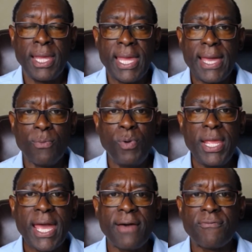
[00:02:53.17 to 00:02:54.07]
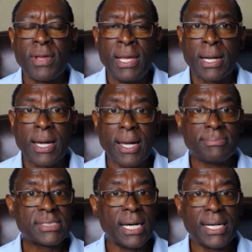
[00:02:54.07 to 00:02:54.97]
And we have come
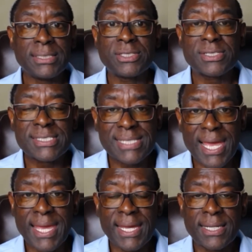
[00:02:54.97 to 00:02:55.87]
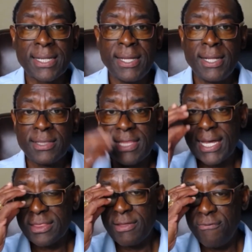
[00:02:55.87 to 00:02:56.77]
to understand
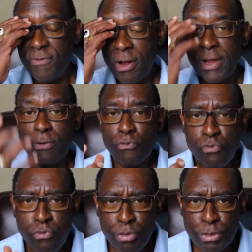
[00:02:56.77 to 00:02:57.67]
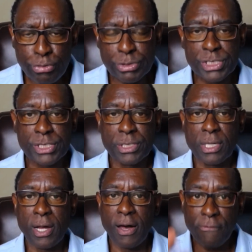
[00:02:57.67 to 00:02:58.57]
that the very root
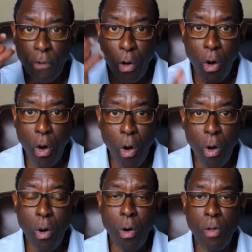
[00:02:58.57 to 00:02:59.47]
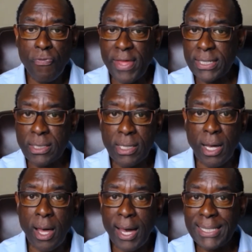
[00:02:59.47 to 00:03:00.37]
of all that
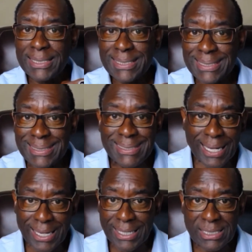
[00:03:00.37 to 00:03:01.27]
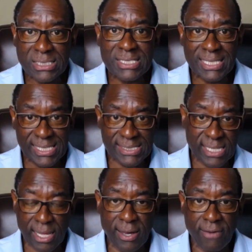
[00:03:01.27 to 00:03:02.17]
God does is
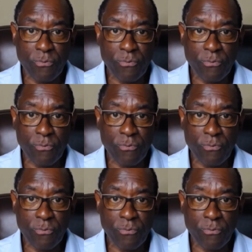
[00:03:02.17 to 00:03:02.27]
love.